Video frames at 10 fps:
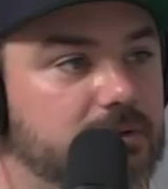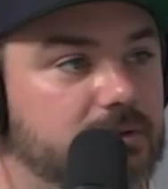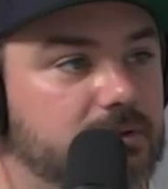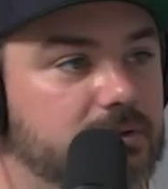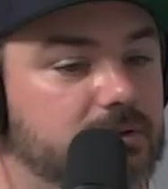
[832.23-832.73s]

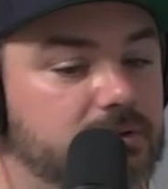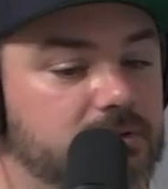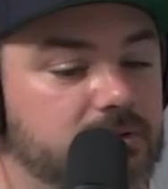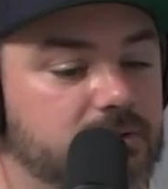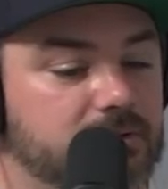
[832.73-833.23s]

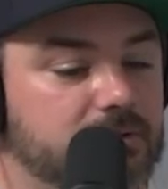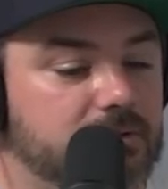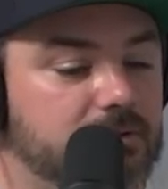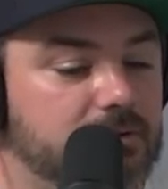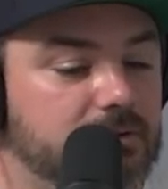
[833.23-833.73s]

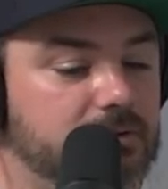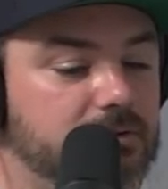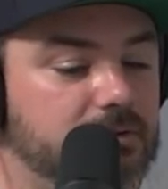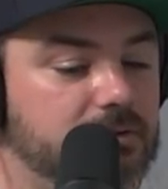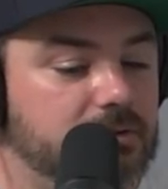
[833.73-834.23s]

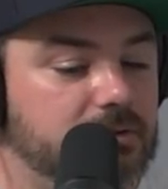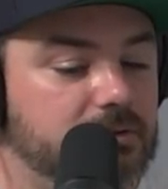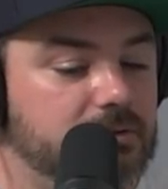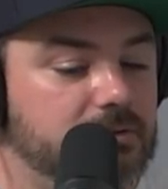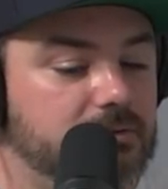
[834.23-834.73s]

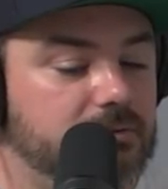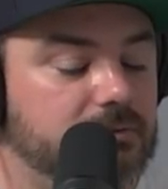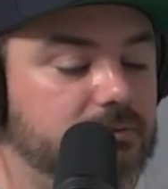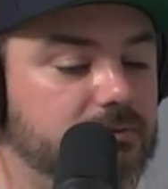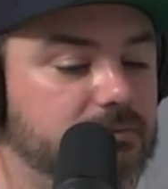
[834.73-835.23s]

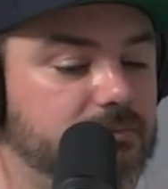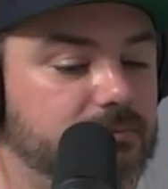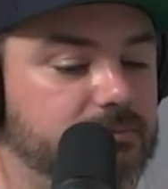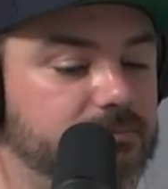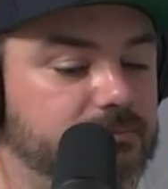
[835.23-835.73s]

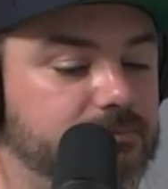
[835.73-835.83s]
This person isn't speaking.